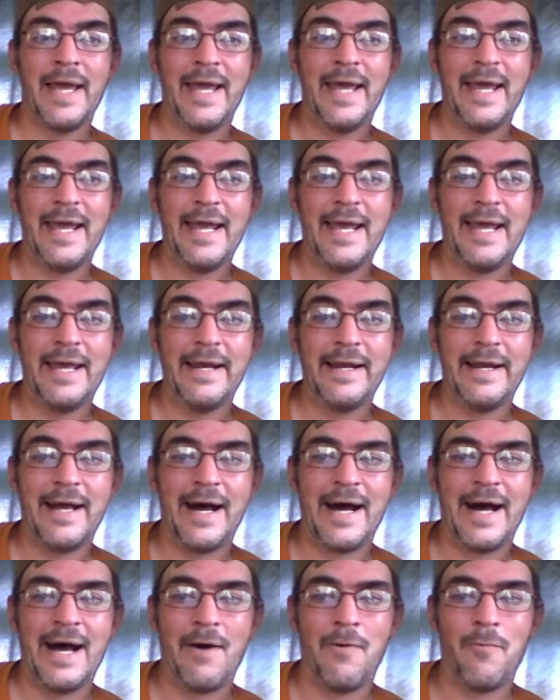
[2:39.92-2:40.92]
and
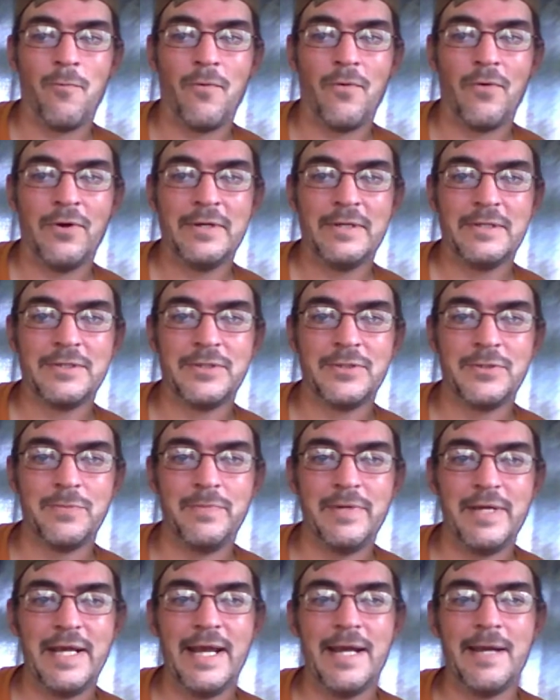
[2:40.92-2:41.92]
I want to
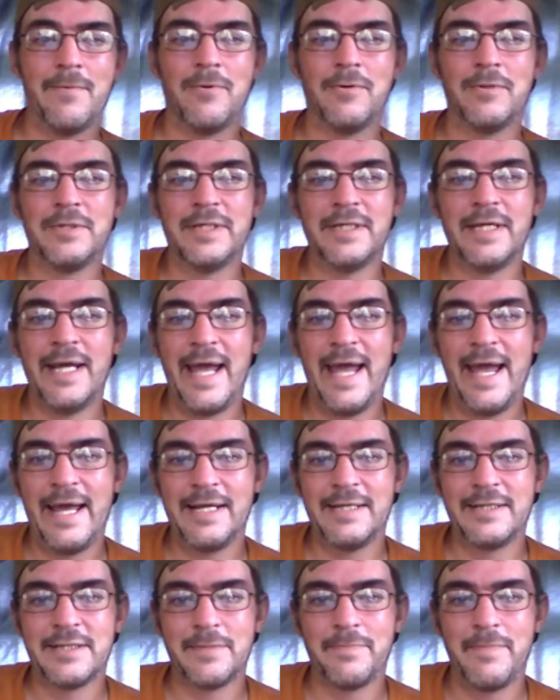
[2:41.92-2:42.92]
be able to
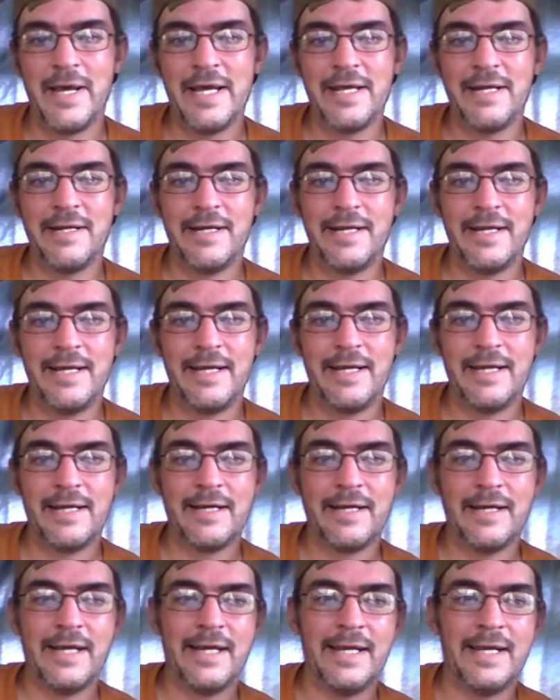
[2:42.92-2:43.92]
add some
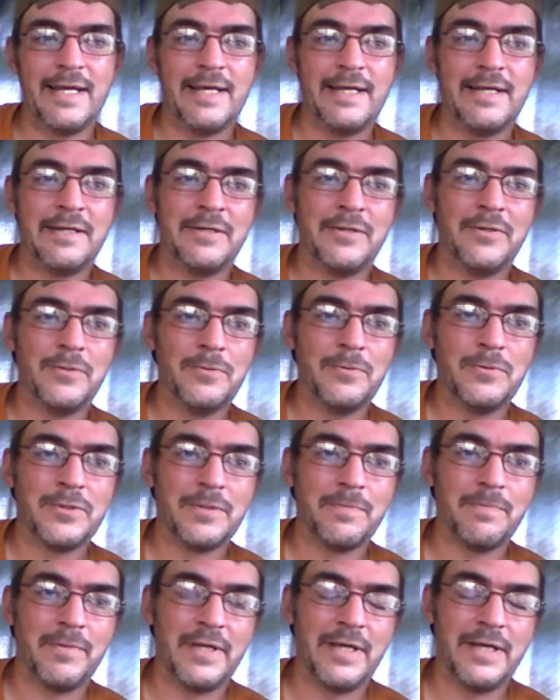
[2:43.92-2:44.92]
editing and do
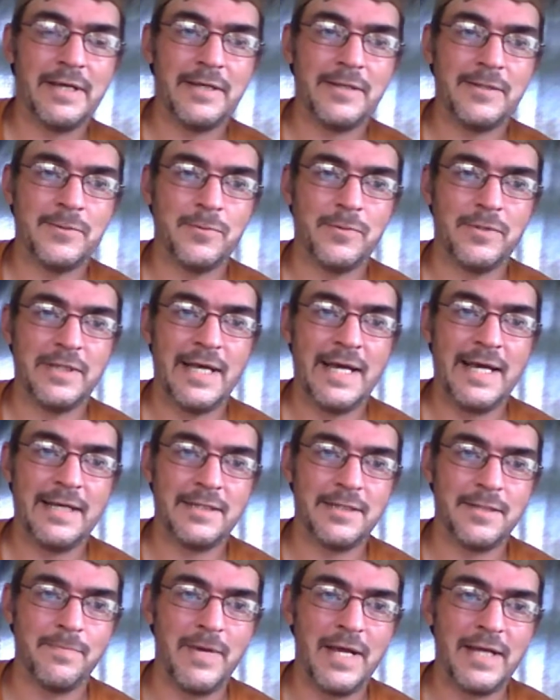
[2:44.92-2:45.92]
some things with
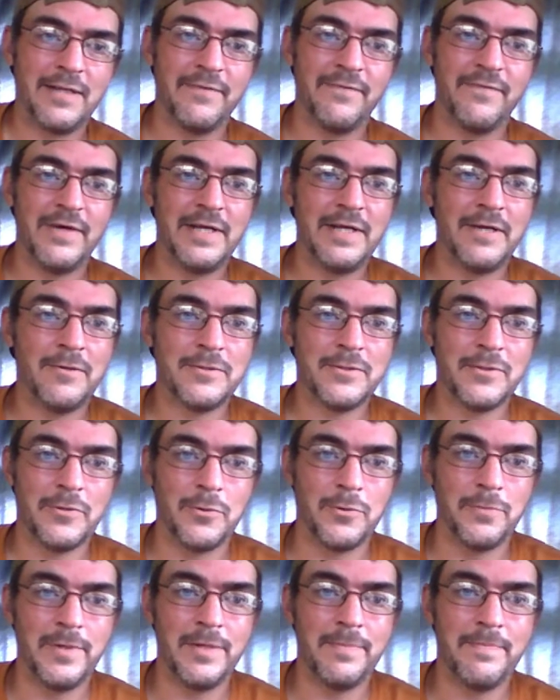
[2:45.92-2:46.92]
that to make the videos a
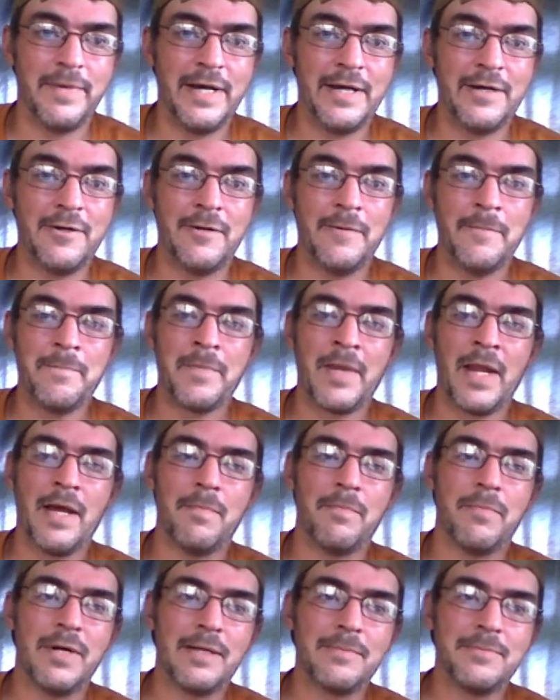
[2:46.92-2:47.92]
little bit better,
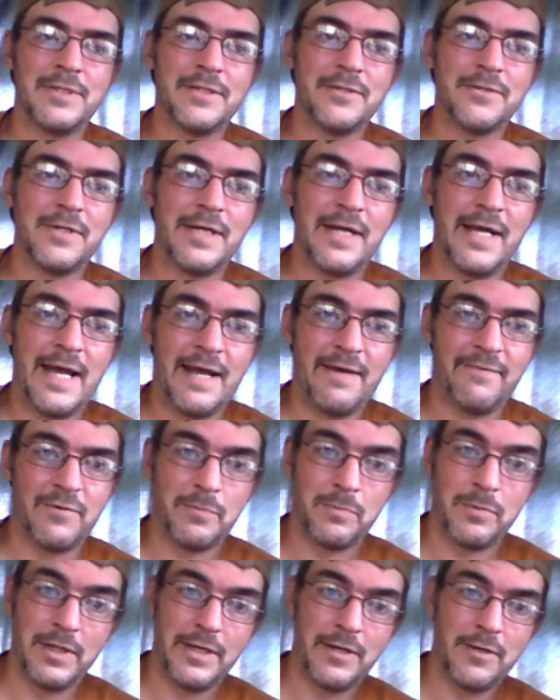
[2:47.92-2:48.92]
but I'm still going to have
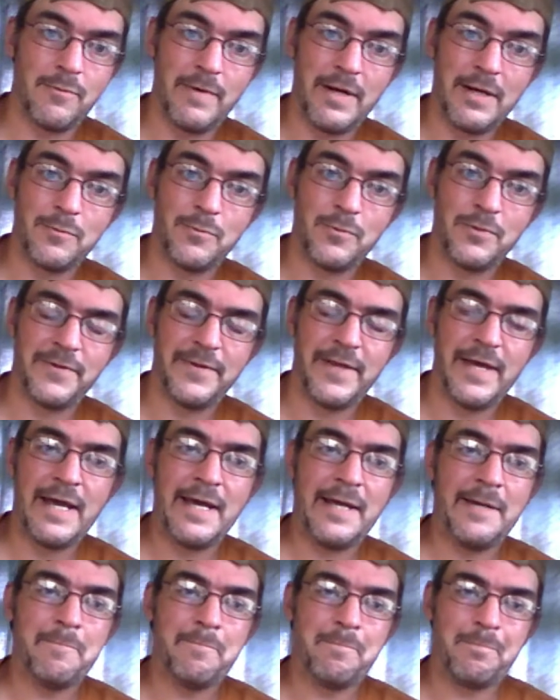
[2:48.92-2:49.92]
to play around with
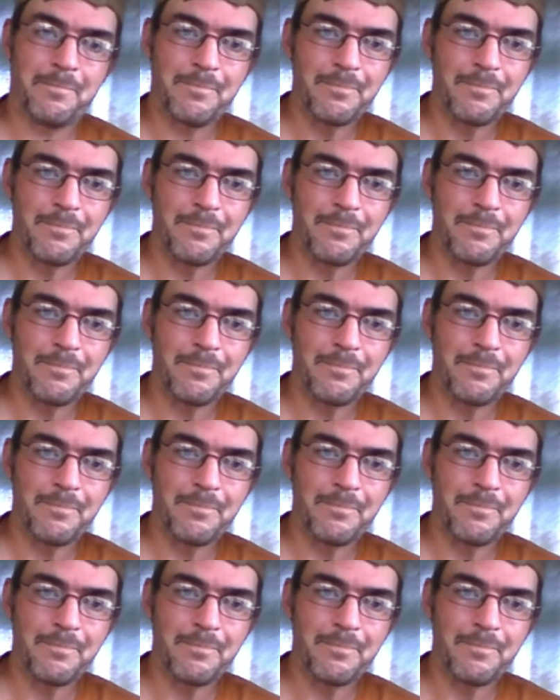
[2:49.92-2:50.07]
that,